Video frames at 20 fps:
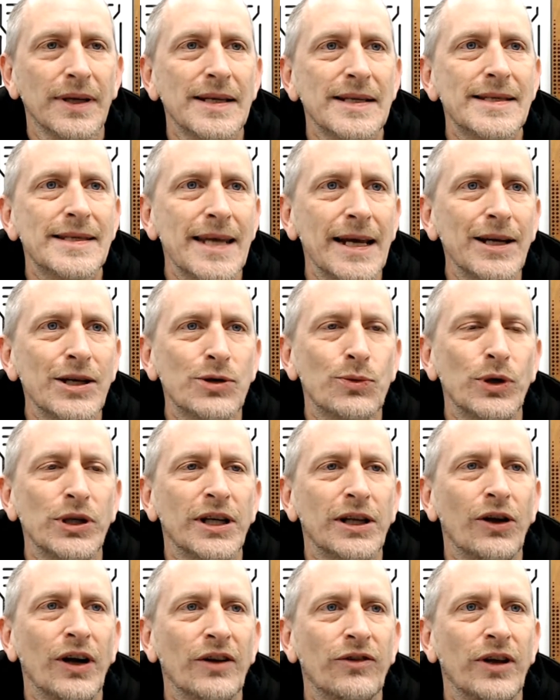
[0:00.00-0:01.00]
tell us what
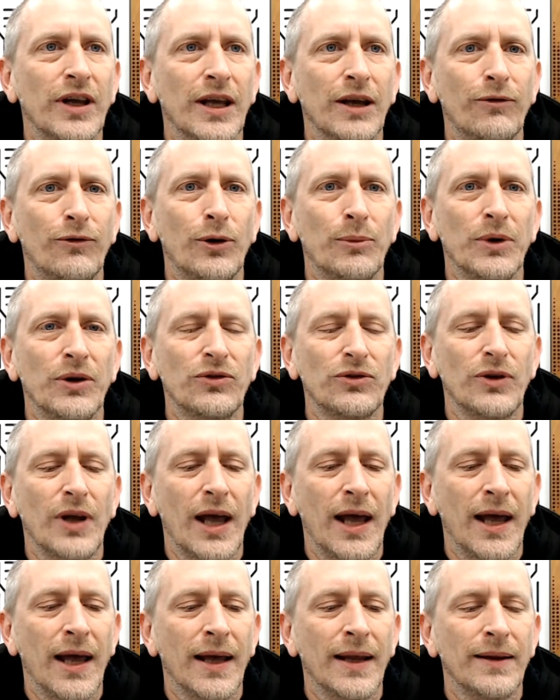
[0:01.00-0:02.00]
you'd like to hear from us,
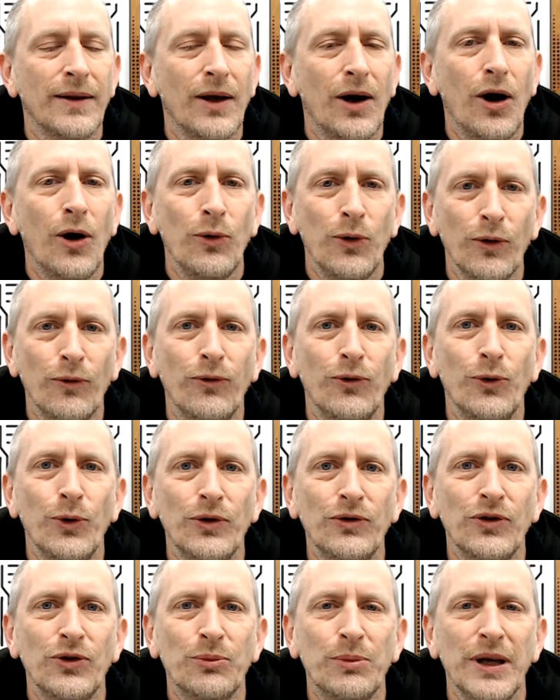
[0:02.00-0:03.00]
and I'll look forward
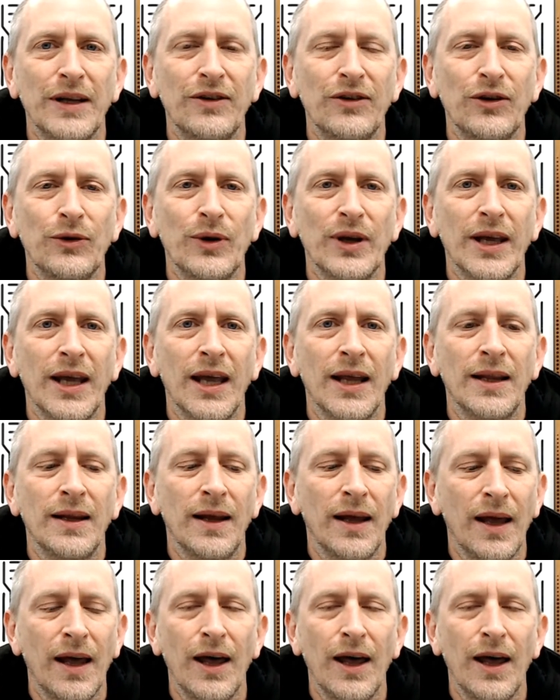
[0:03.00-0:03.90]
to speaking to you again